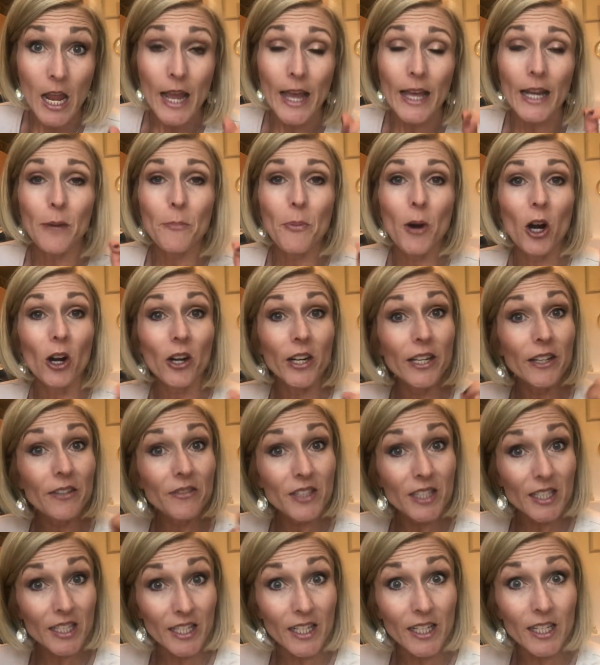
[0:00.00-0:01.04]
and a party of
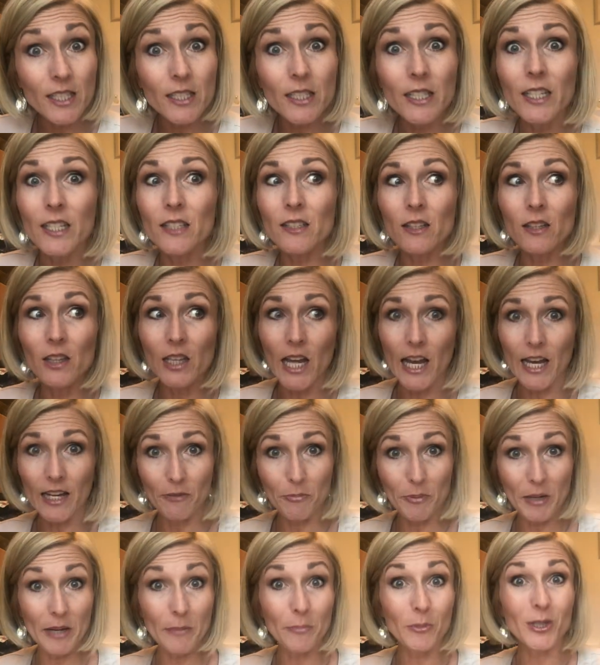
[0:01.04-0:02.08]
6 is a lot
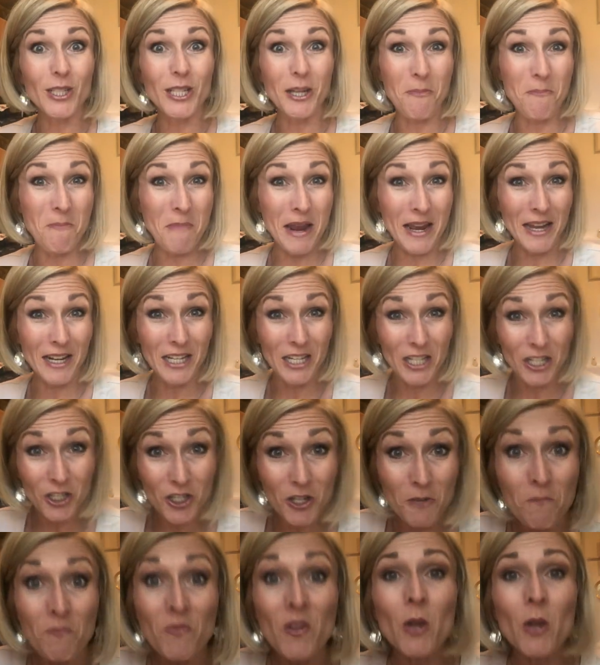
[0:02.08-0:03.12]
of people to manage.